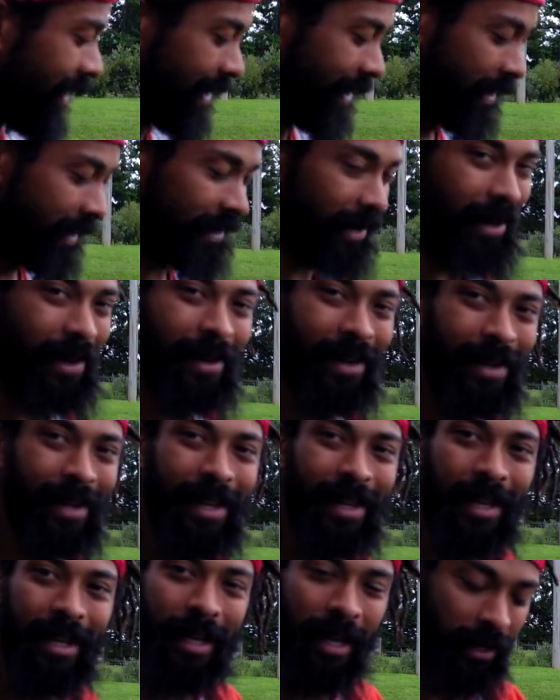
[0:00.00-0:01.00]
So
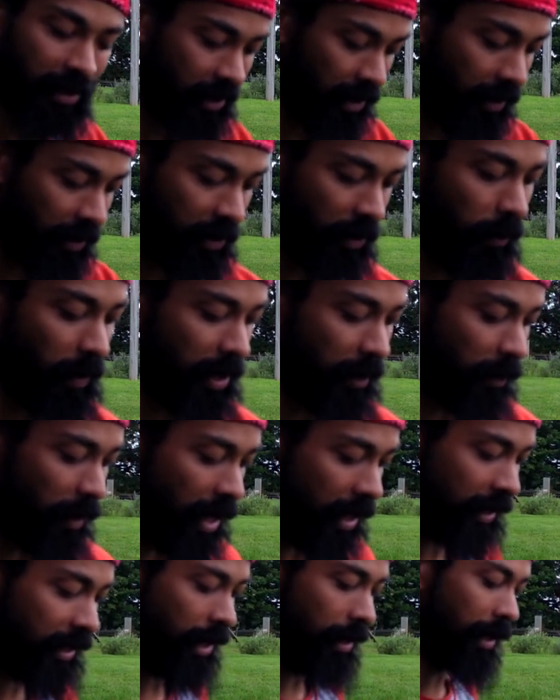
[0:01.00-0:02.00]
he gets to do what he
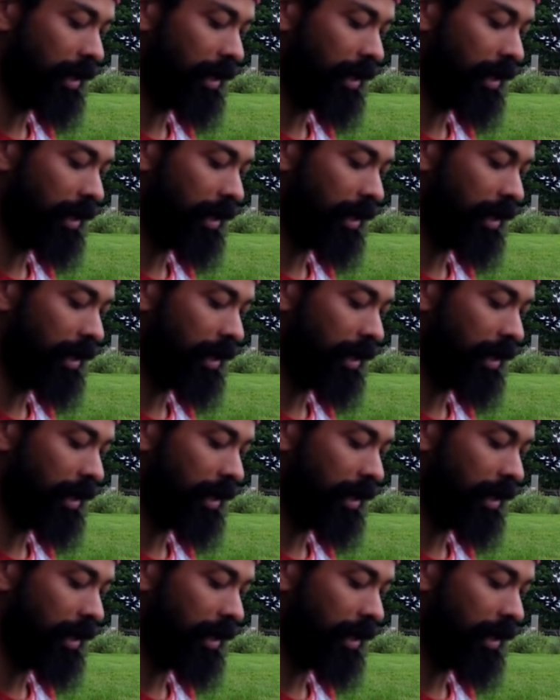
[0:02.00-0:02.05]
wants here.